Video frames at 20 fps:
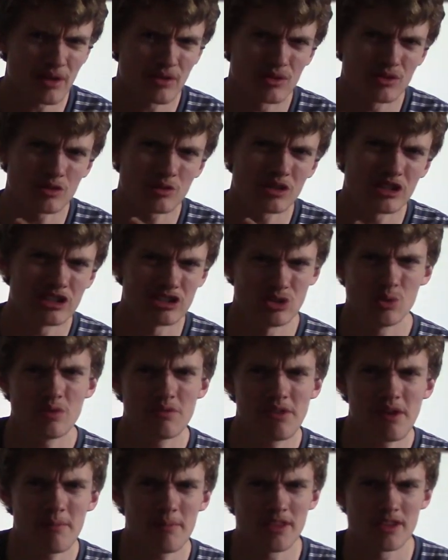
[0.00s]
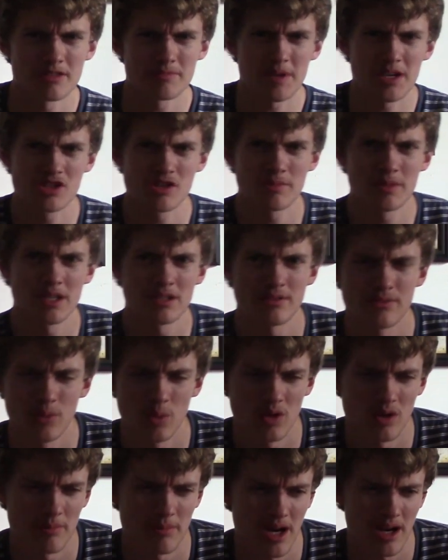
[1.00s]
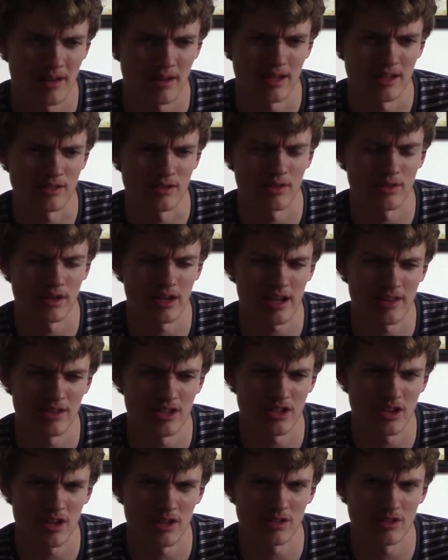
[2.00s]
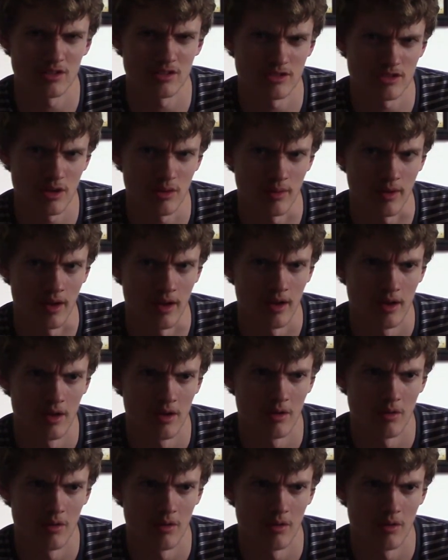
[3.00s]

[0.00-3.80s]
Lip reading: and there's only two of them, and the spaceship needs four to pilot, so they're getting the Doctor and Zoe.